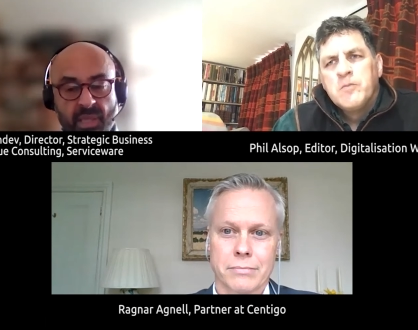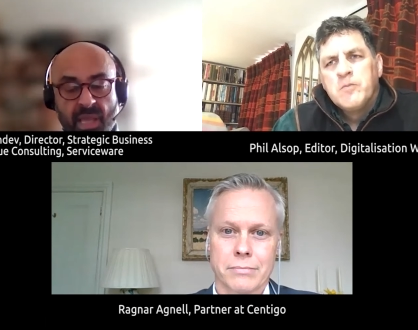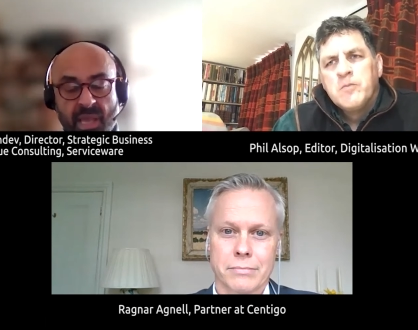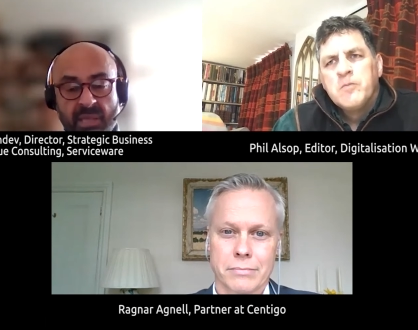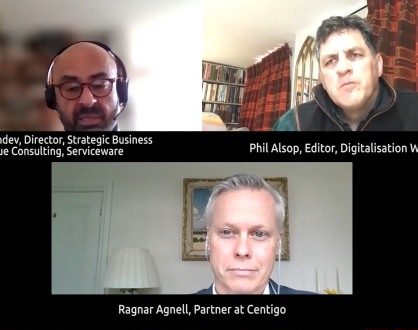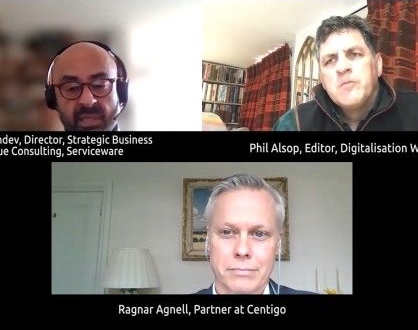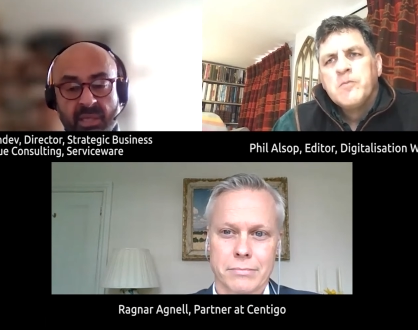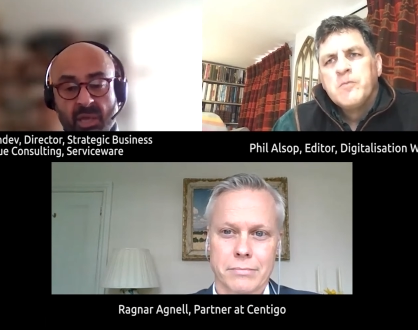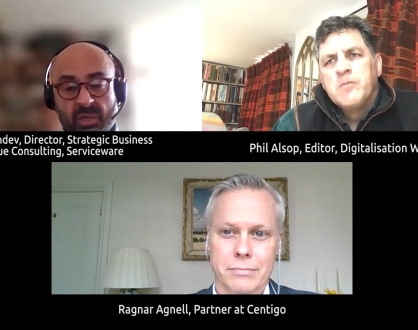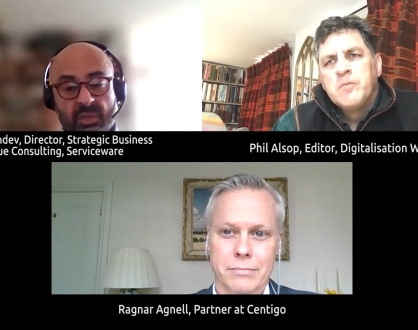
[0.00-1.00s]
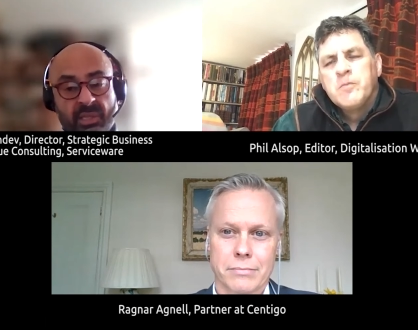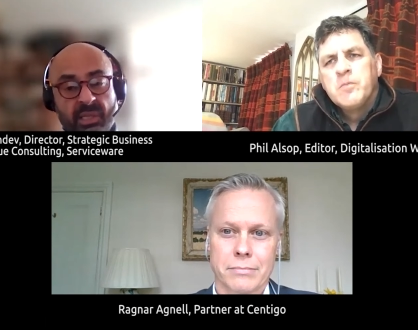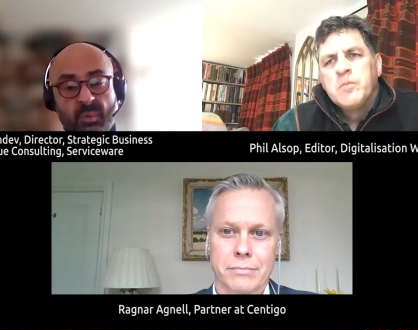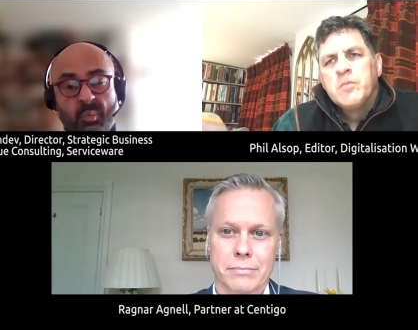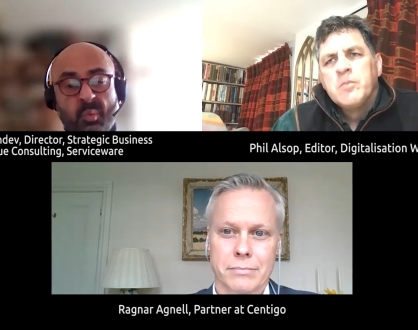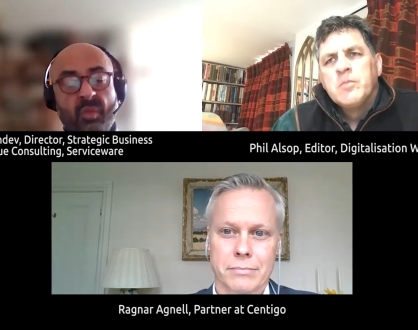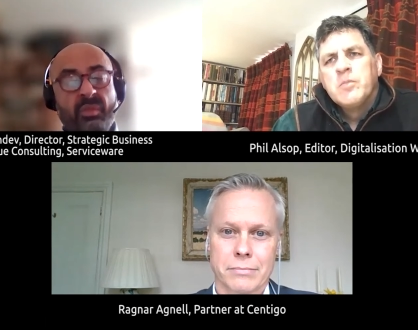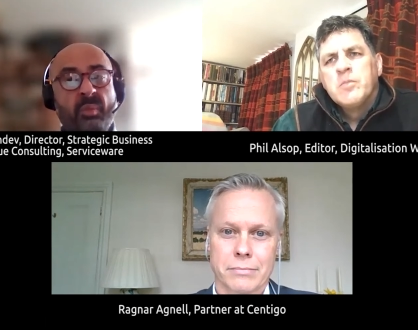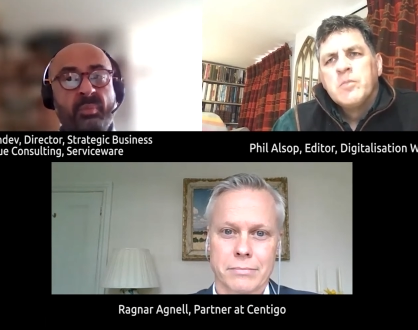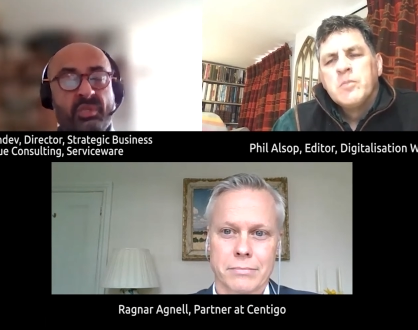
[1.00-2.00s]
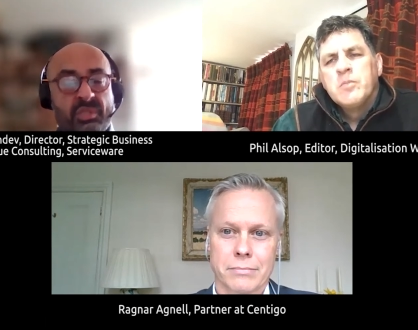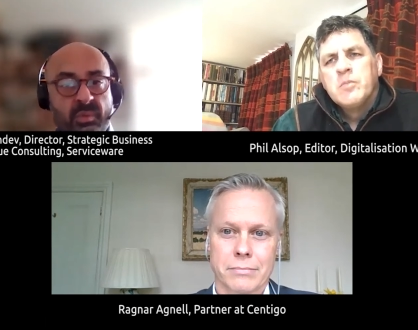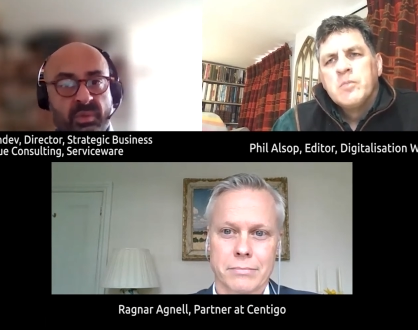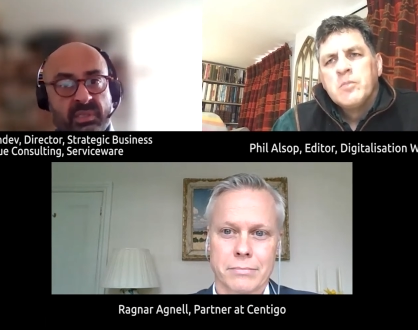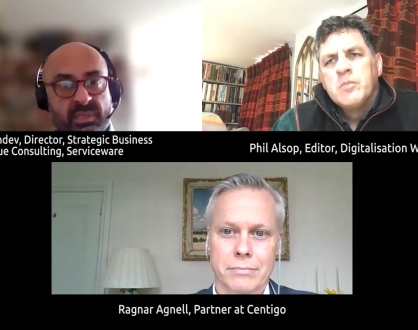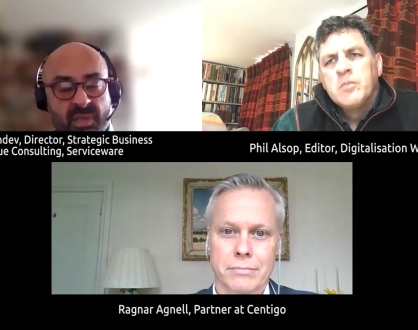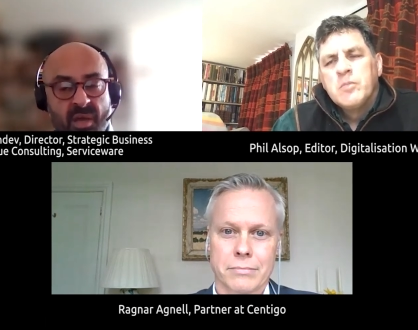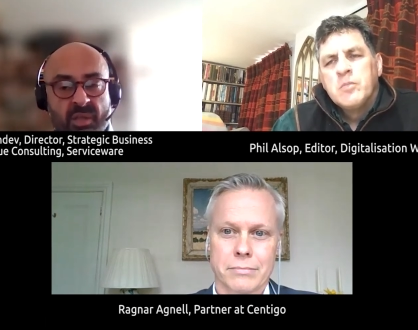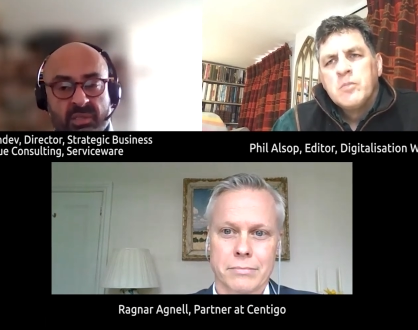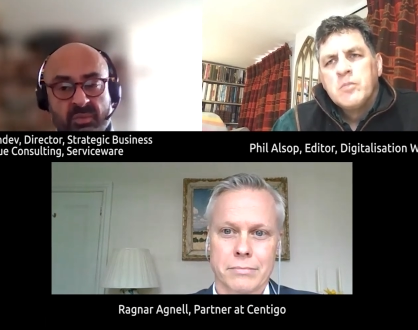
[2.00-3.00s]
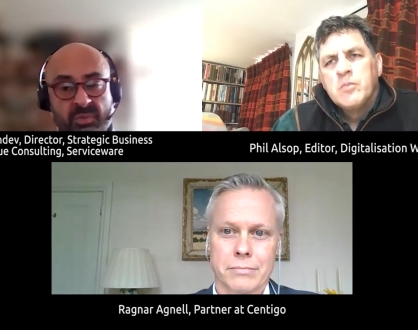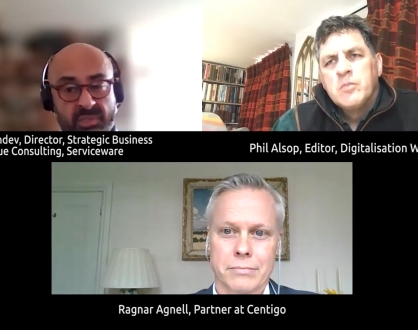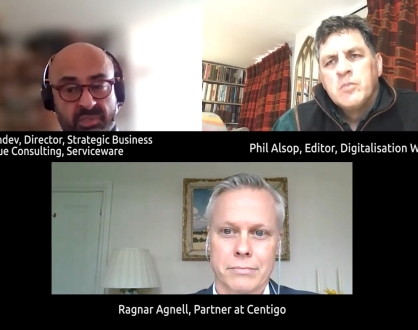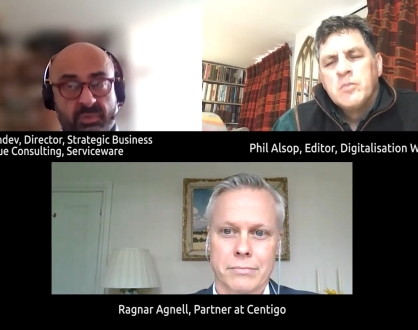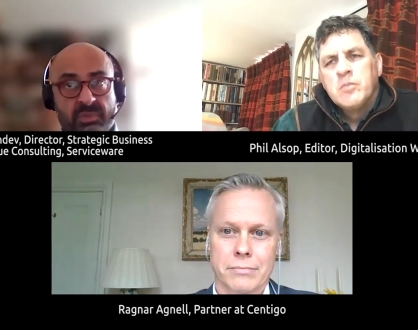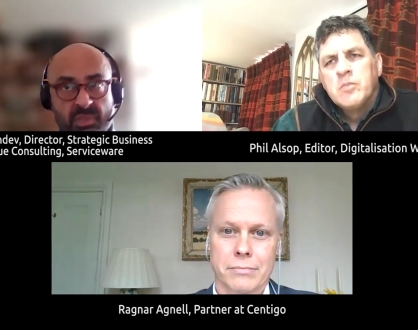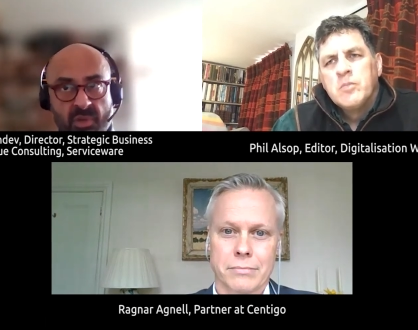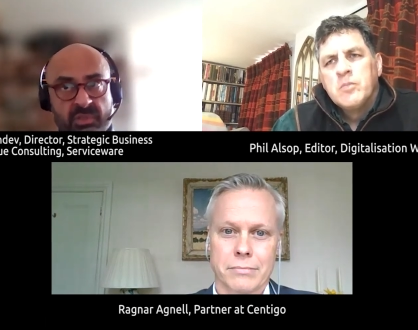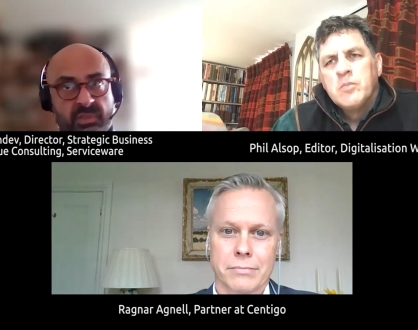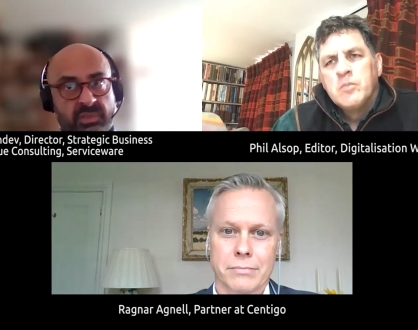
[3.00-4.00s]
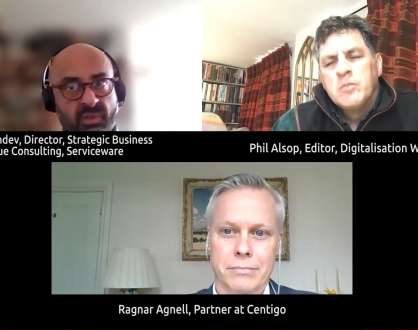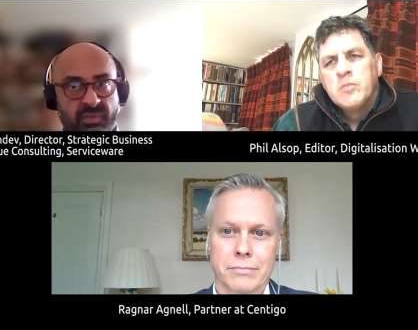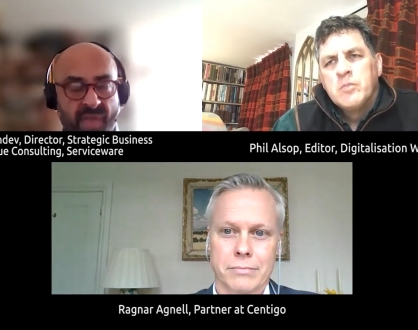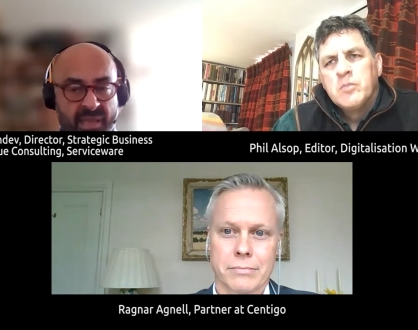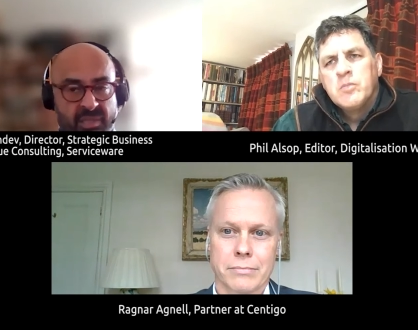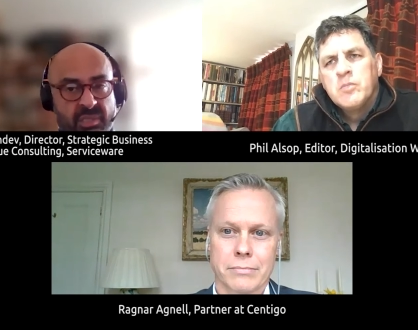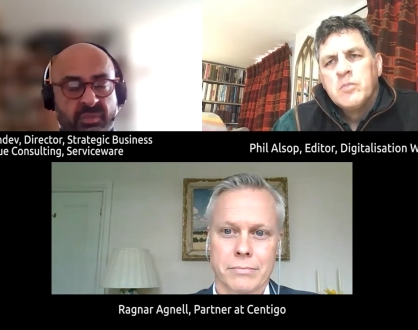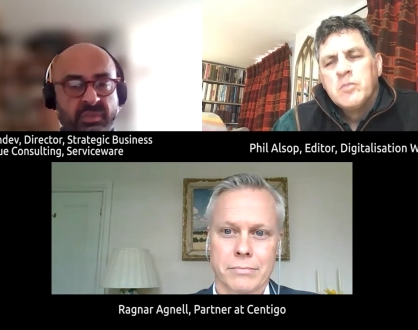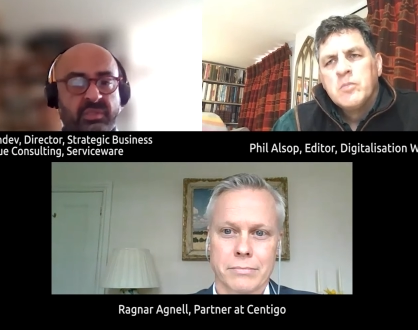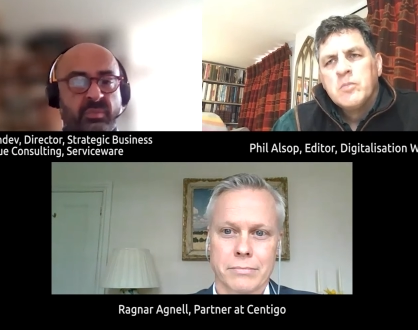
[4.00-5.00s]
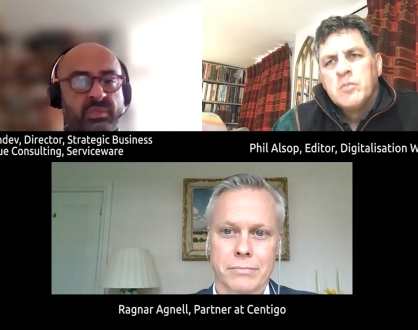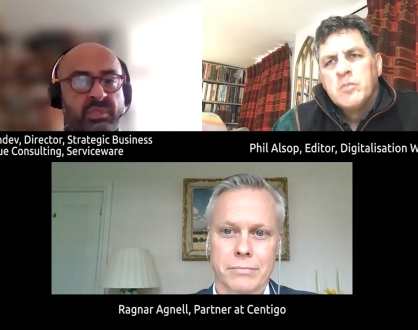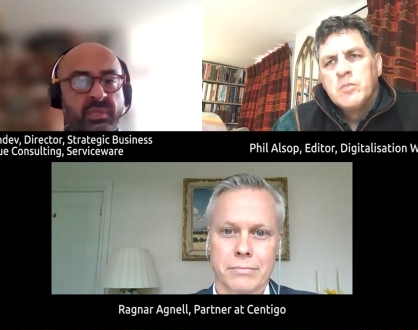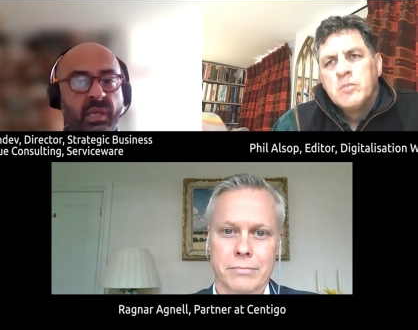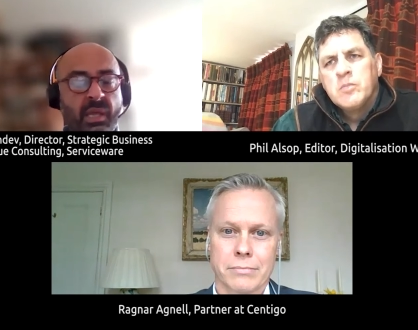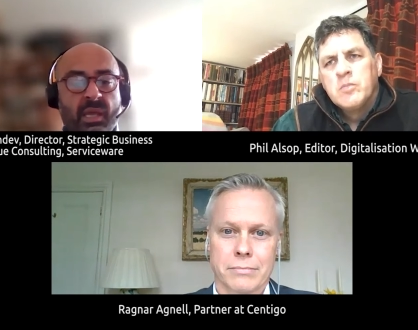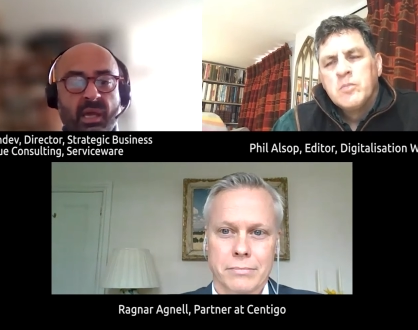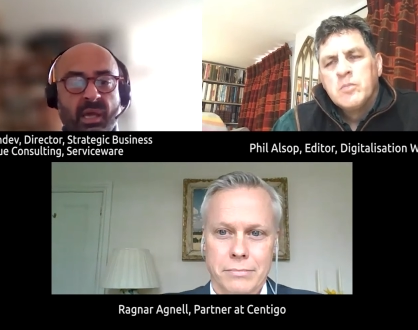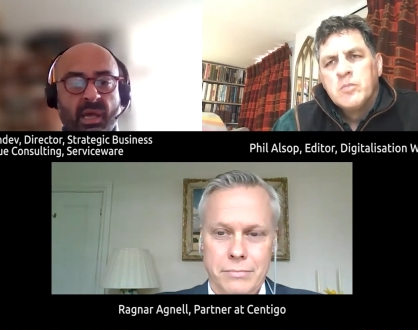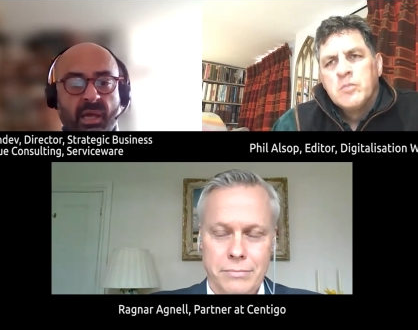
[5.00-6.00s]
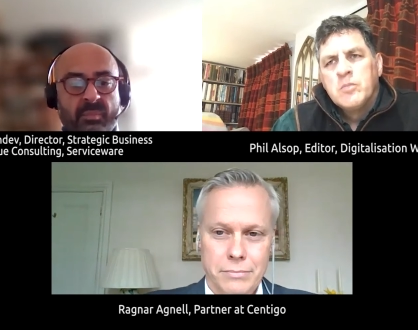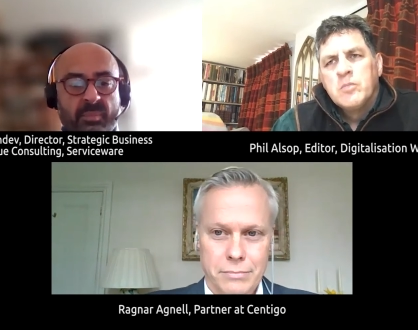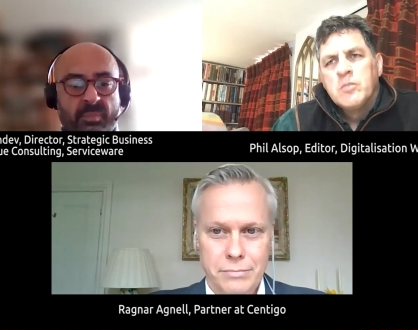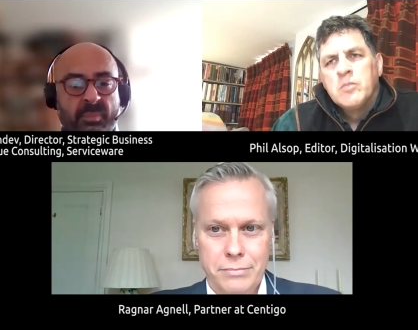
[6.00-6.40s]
Speaker 1: and looking at what the opportunities are to reduce costs of energy consumption. But